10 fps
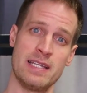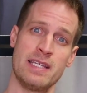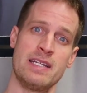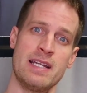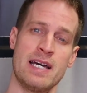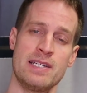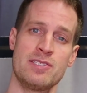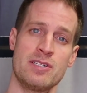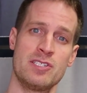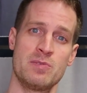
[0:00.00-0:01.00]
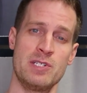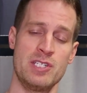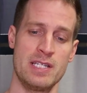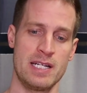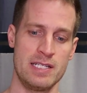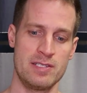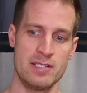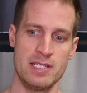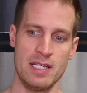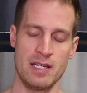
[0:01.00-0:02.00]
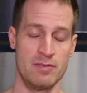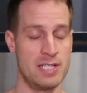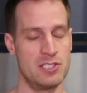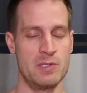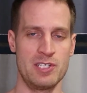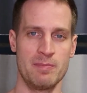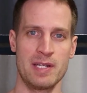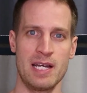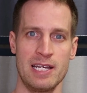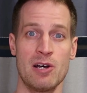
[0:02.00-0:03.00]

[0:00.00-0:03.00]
and then I started switching, and I